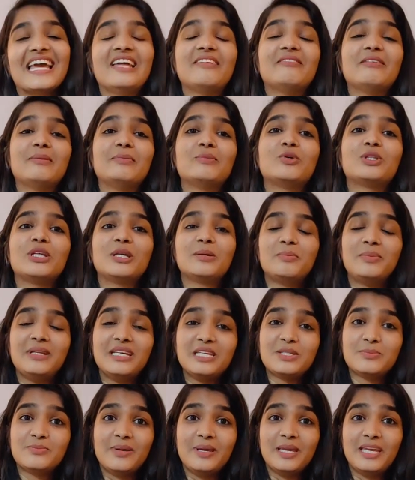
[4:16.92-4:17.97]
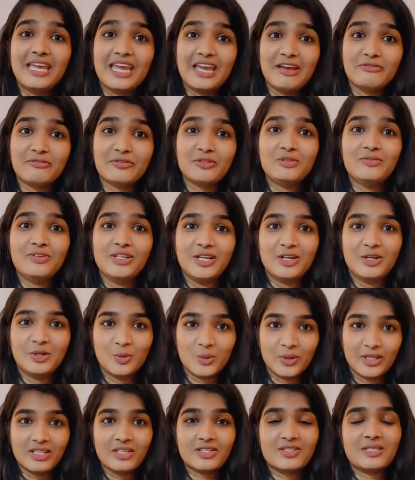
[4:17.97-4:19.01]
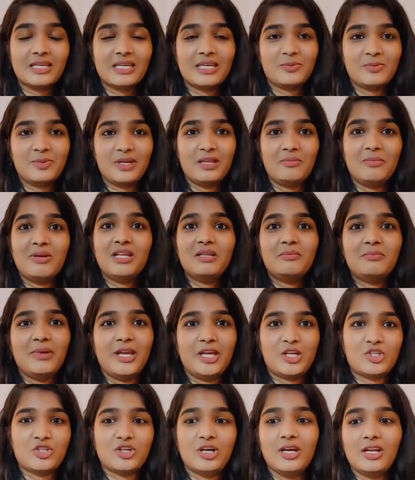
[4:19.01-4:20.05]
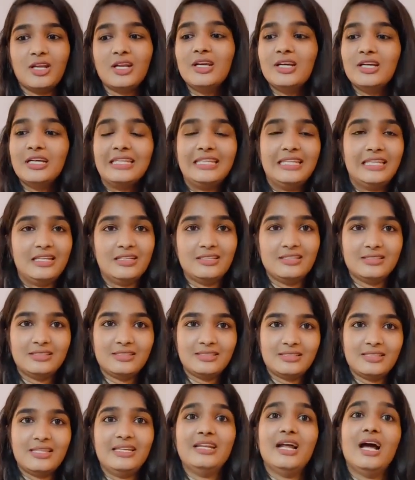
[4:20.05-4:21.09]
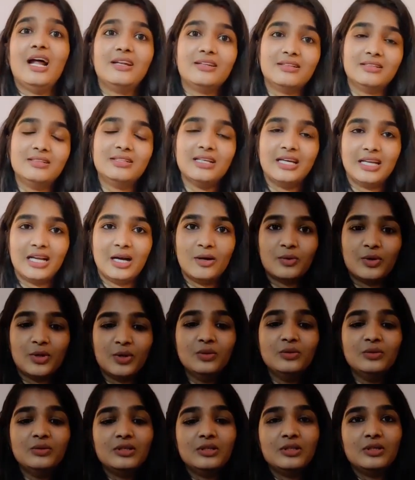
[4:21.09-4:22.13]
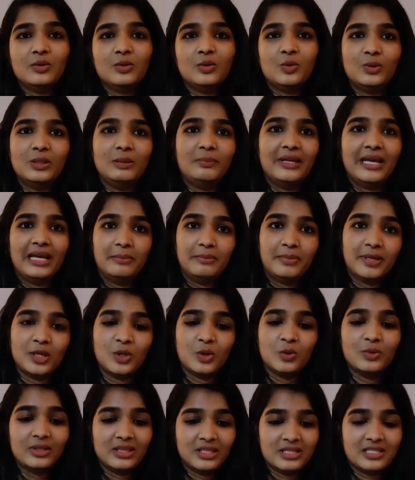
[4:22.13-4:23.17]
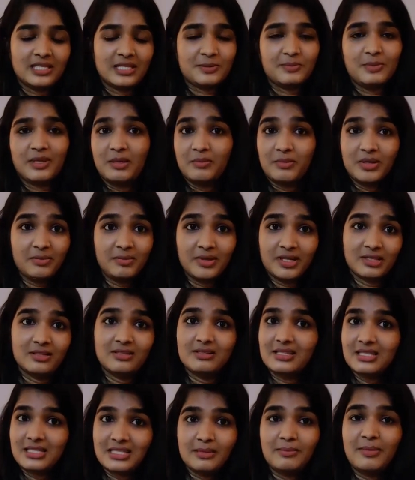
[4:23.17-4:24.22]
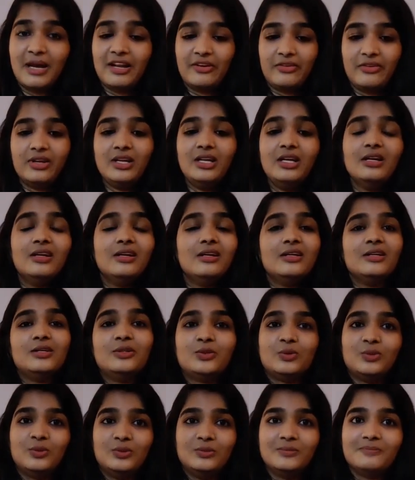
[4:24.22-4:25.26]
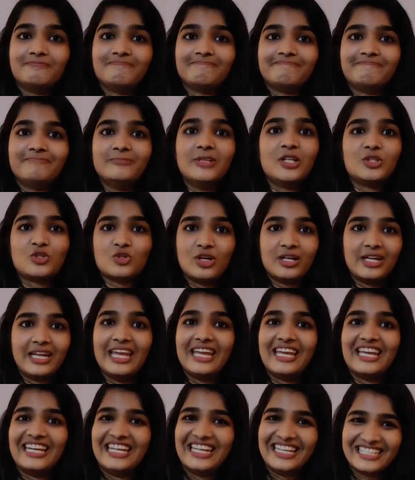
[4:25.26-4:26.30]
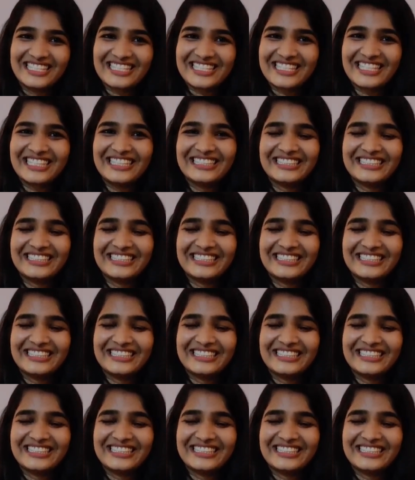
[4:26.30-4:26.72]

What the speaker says: And one more thing, please be careful when you are doing this experiment. Make sure there is an adult around you who will be helping you with this experiment, because it's a battery. So let's not take any risk.